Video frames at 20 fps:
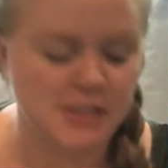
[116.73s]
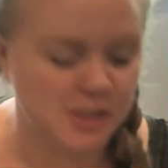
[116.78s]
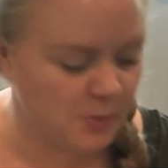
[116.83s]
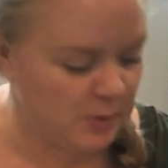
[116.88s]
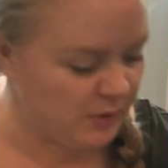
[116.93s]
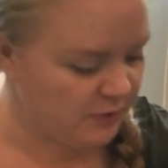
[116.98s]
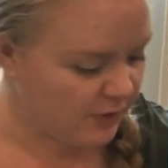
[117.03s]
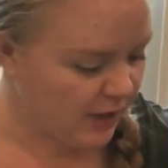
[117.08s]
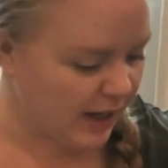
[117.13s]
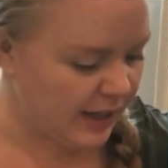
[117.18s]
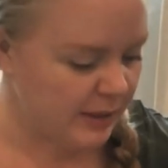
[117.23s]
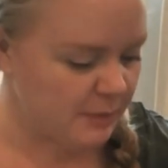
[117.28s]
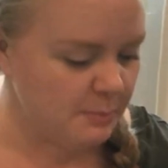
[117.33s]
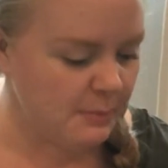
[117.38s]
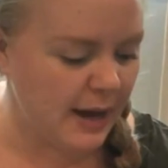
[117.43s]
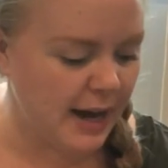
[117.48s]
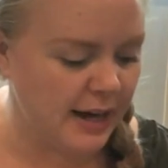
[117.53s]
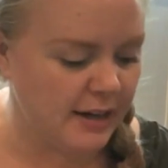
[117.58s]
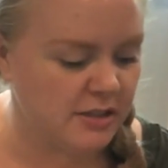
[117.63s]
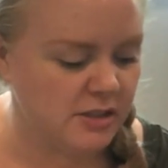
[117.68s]
so we've got him
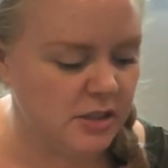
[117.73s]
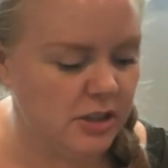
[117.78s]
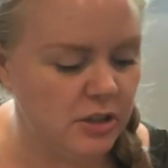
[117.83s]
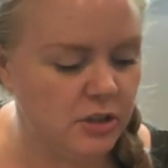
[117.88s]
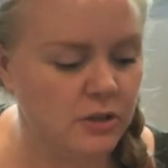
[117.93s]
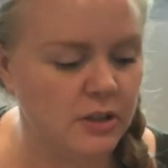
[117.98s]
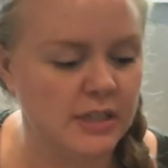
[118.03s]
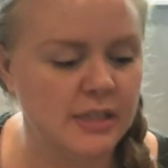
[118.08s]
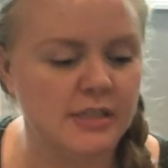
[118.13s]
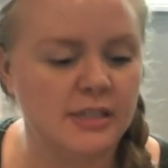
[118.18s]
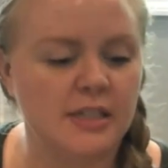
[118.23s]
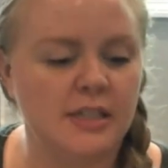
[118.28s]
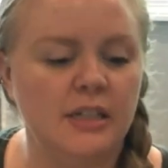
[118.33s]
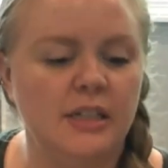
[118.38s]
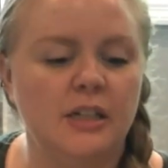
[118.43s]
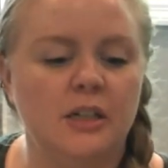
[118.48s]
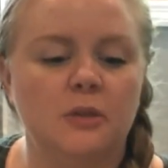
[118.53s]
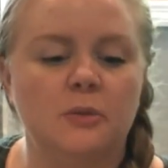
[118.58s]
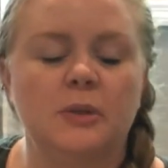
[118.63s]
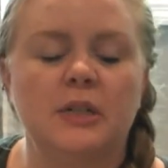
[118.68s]
back so you guys can
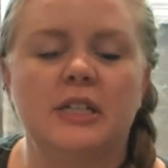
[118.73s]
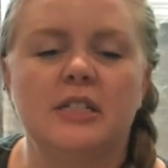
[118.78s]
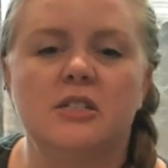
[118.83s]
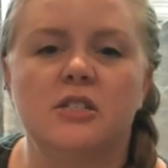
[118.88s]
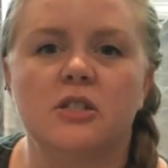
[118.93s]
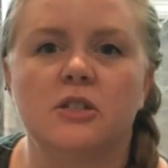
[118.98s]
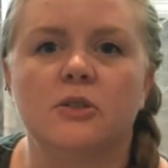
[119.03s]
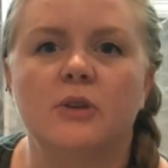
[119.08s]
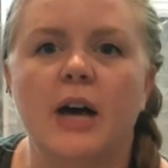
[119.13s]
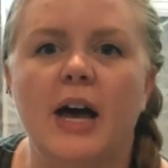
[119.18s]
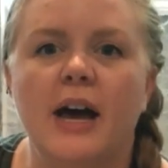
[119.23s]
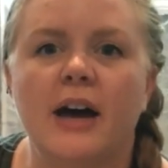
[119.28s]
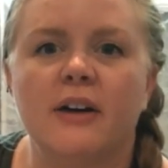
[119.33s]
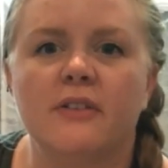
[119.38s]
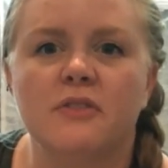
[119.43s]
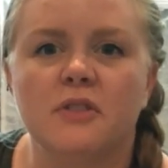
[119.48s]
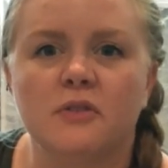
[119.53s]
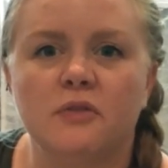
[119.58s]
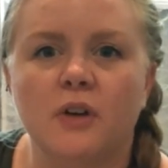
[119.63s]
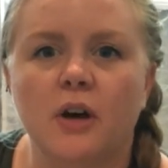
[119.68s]
hear when I do
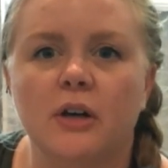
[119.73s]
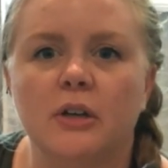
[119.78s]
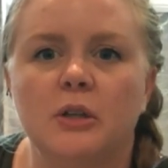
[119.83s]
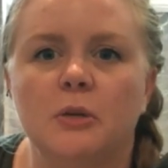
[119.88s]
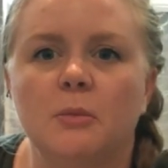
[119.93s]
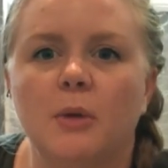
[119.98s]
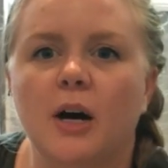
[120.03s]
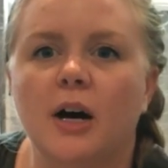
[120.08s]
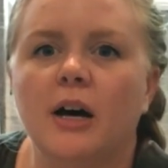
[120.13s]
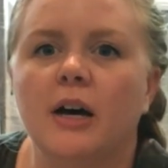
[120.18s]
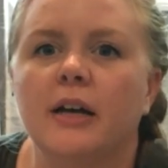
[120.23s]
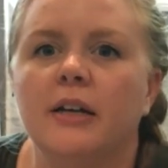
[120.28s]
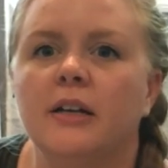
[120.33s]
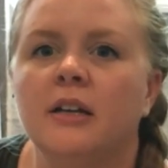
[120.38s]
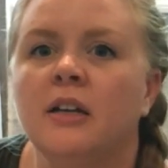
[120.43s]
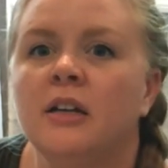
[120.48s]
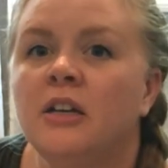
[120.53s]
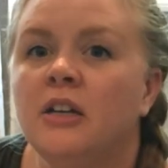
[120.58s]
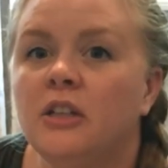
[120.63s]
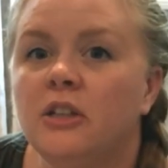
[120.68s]
have the volume on,
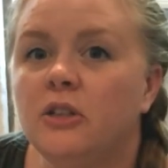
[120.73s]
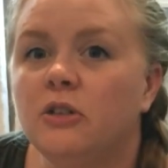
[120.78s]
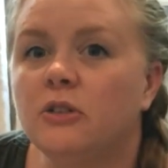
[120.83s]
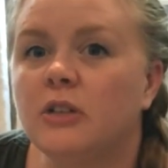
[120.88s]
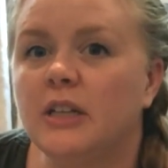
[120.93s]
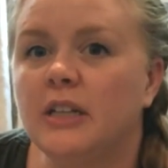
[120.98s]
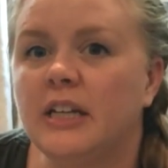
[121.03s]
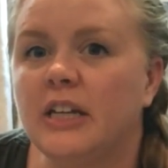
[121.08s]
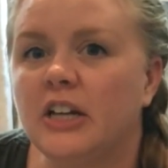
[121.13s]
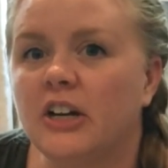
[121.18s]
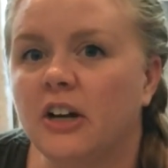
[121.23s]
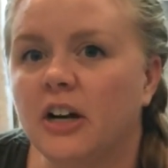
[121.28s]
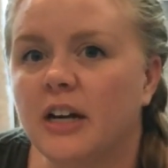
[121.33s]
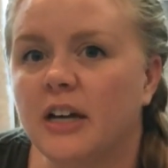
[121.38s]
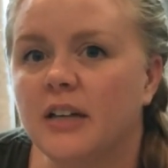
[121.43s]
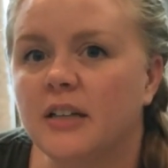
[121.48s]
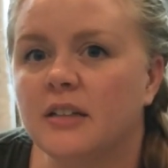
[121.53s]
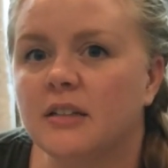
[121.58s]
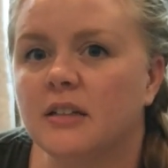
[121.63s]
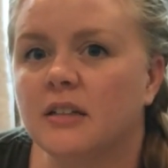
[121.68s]
you can hear
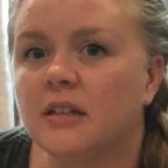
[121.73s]
it.